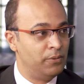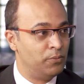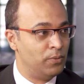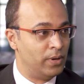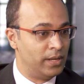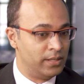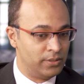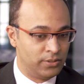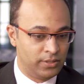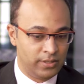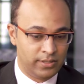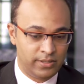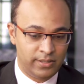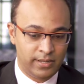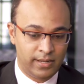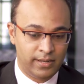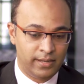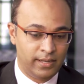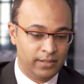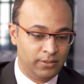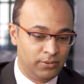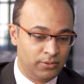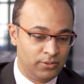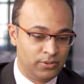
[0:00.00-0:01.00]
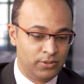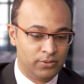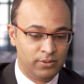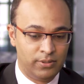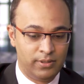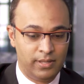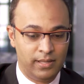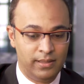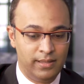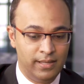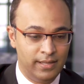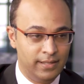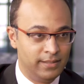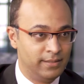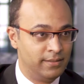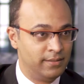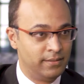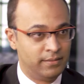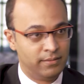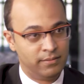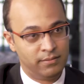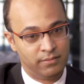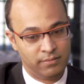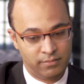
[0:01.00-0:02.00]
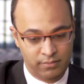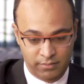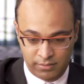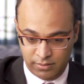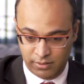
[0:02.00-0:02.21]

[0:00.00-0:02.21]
once you're starting to show that there's